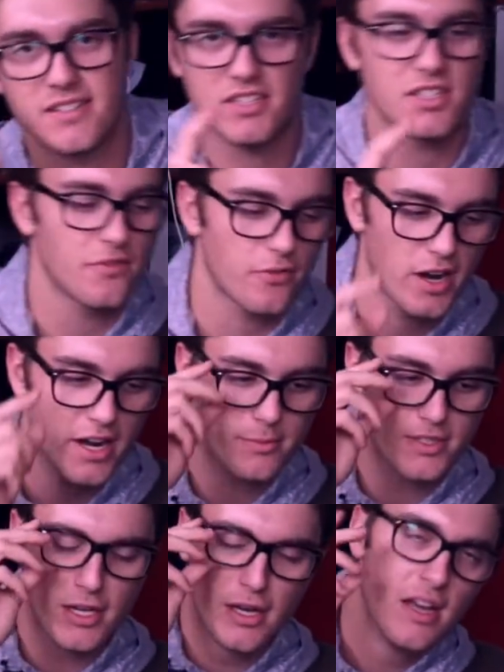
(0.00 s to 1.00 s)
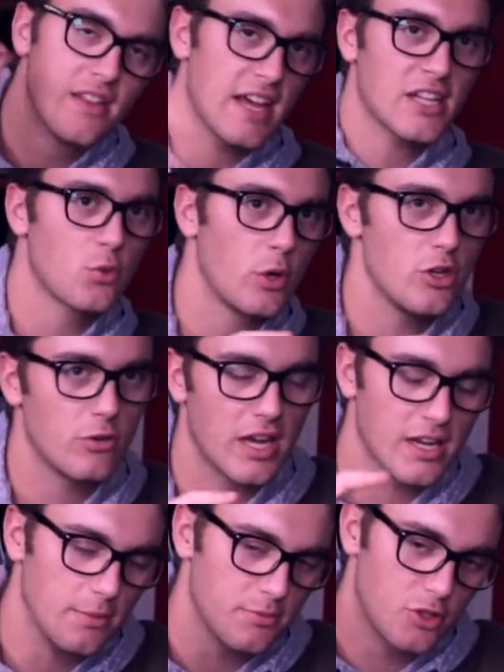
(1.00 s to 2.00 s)
60 frames. That's when you
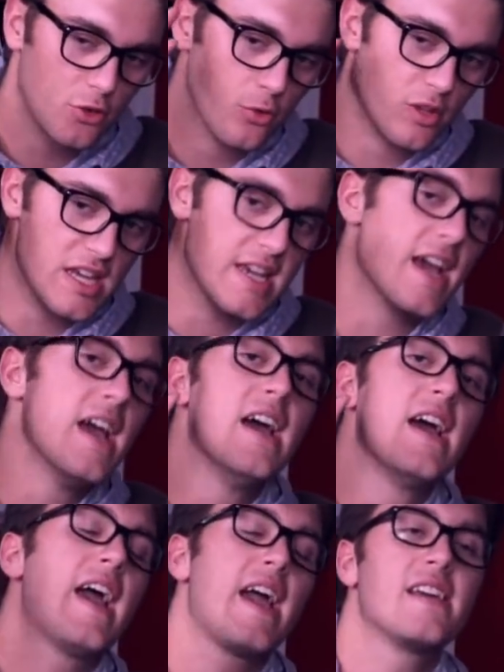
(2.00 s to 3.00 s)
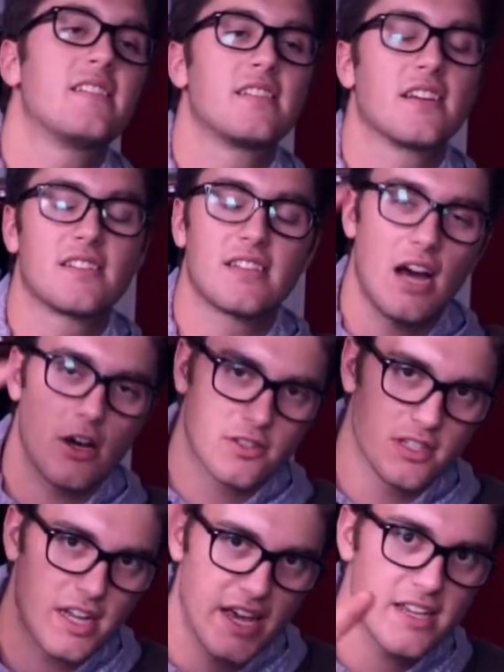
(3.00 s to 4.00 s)
get up to the
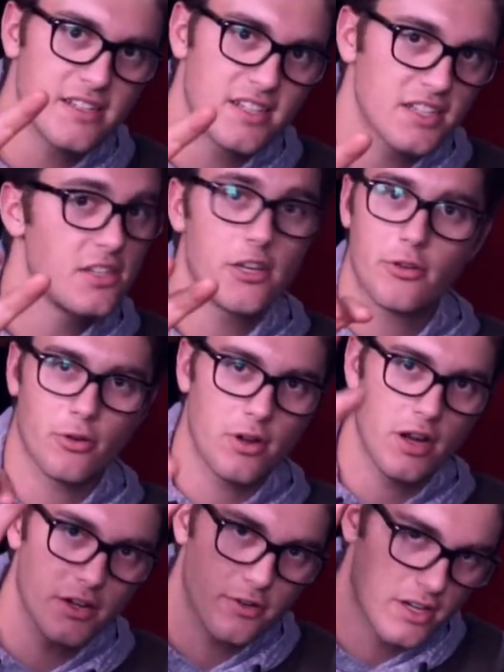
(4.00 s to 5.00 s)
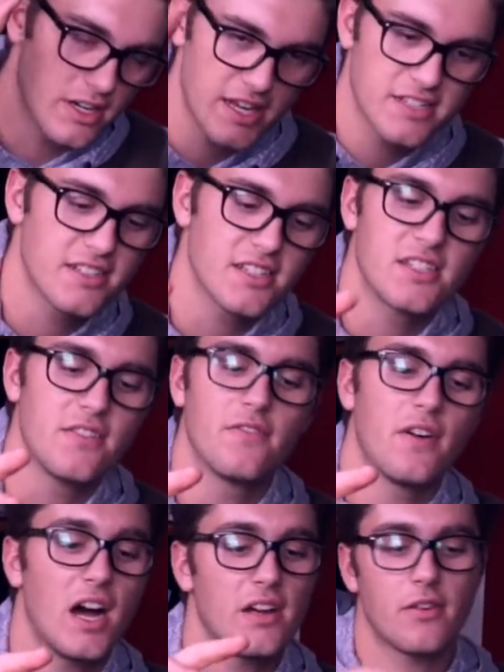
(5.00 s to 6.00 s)
A6000, A6300, and
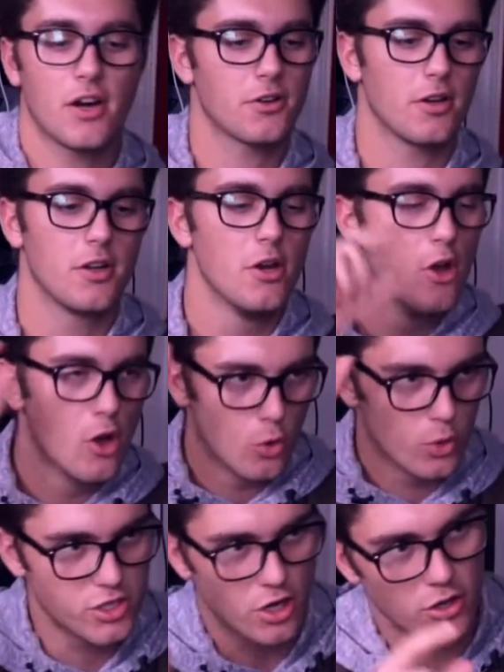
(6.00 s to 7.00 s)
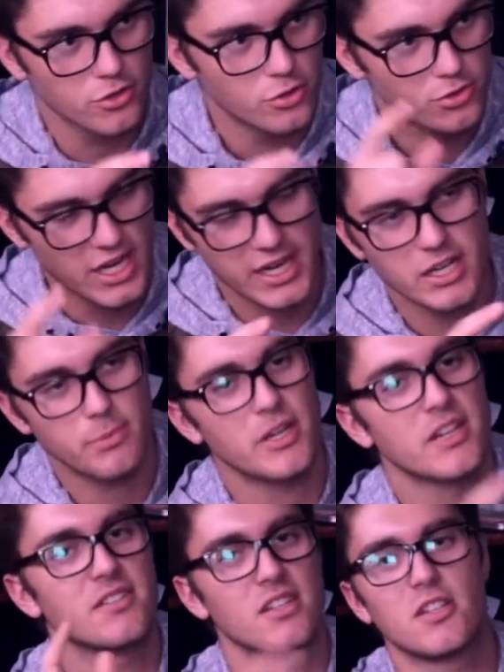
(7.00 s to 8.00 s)
A6500, which all do
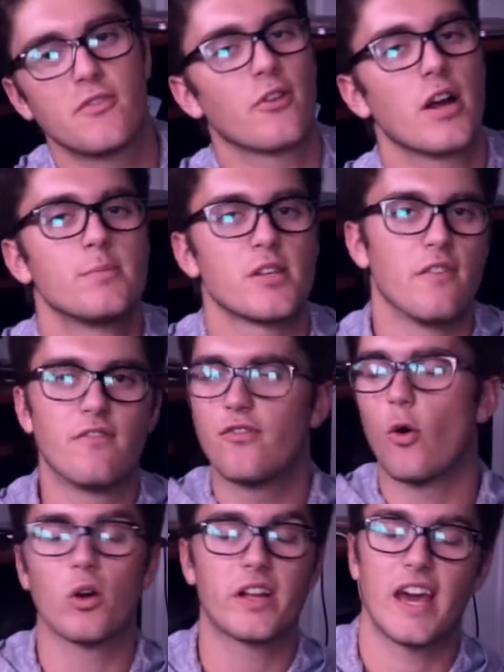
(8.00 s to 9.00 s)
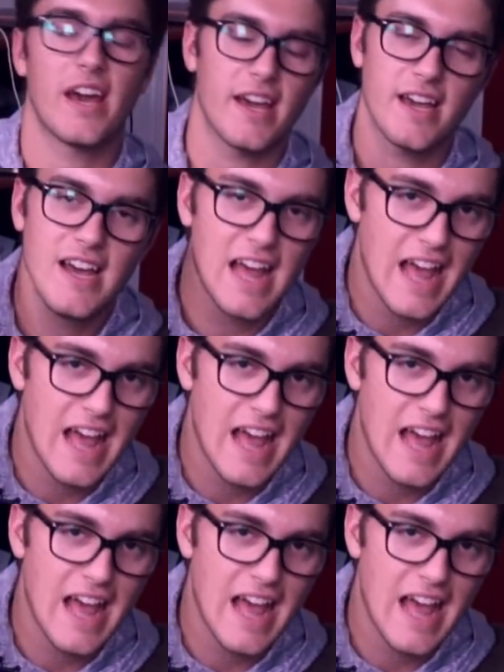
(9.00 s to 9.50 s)
1080p at 60 frames and 4K